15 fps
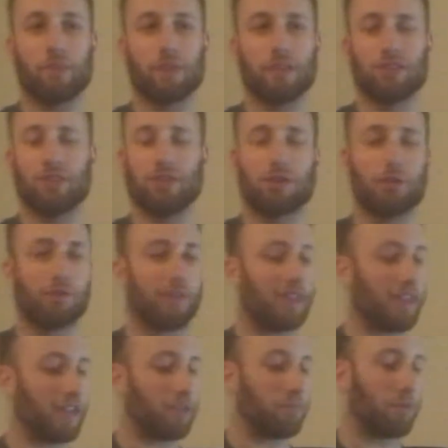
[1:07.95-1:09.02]
It's its own
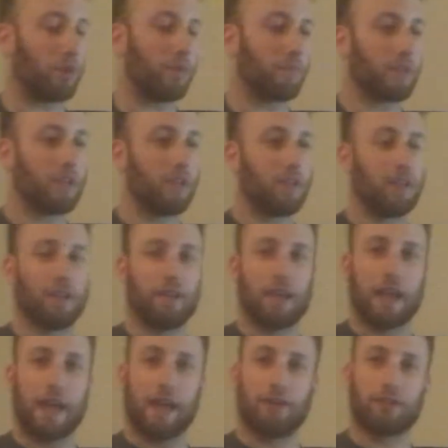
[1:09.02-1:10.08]
thing, but
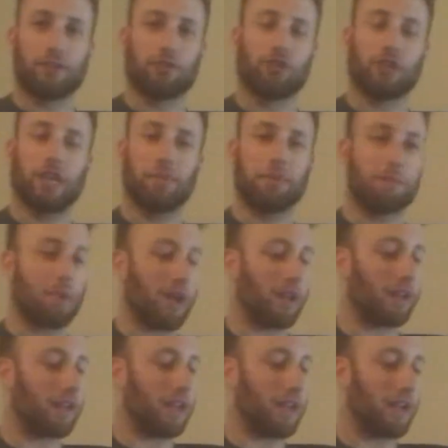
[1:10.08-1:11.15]
just keep in
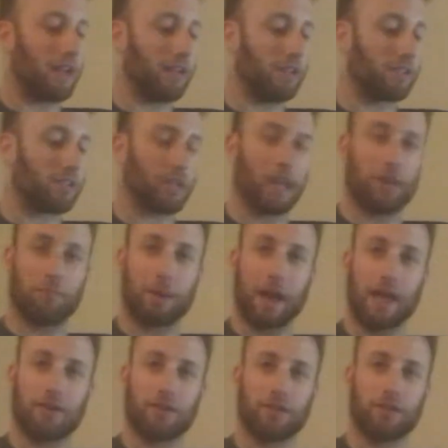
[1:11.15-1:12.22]
mind that any scale
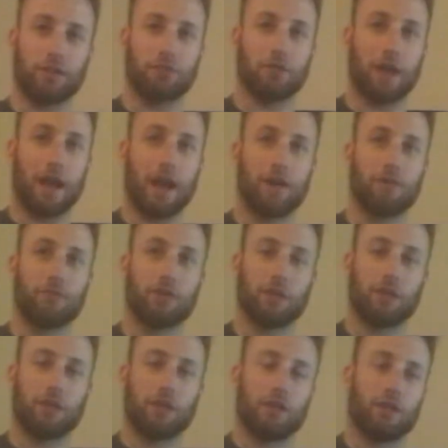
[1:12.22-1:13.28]
pattern that you have,
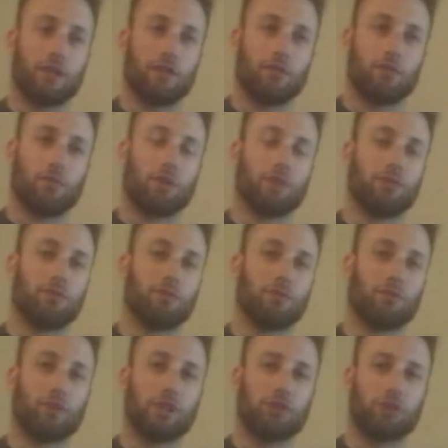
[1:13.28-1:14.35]
when you
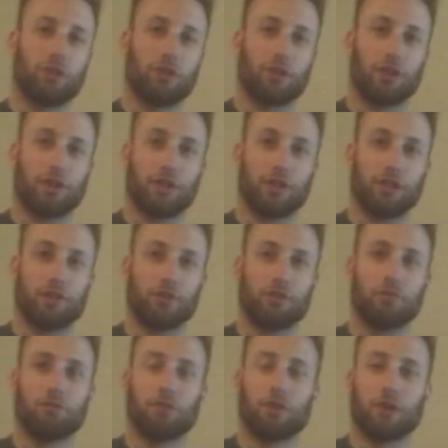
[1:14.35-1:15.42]
originally learn it,
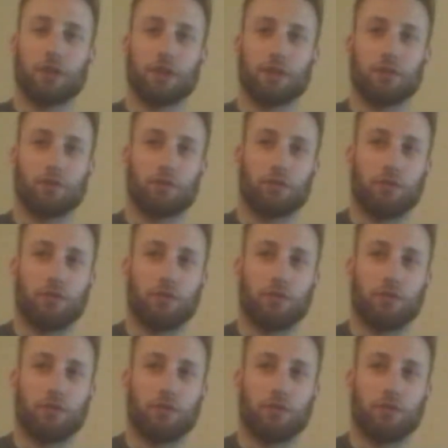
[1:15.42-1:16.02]
you learn it